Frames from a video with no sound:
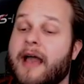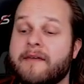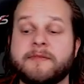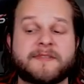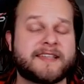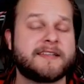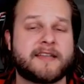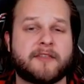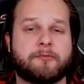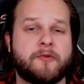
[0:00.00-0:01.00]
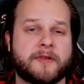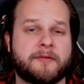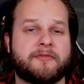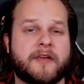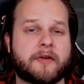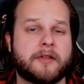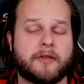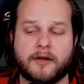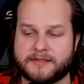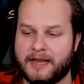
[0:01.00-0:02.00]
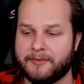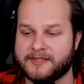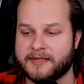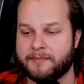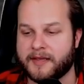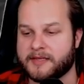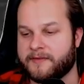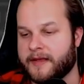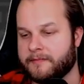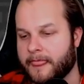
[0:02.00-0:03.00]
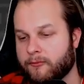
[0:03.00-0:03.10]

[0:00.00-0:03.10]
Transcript: I haven't seen Death Proof in a very long time. I wasn't the biggest fan.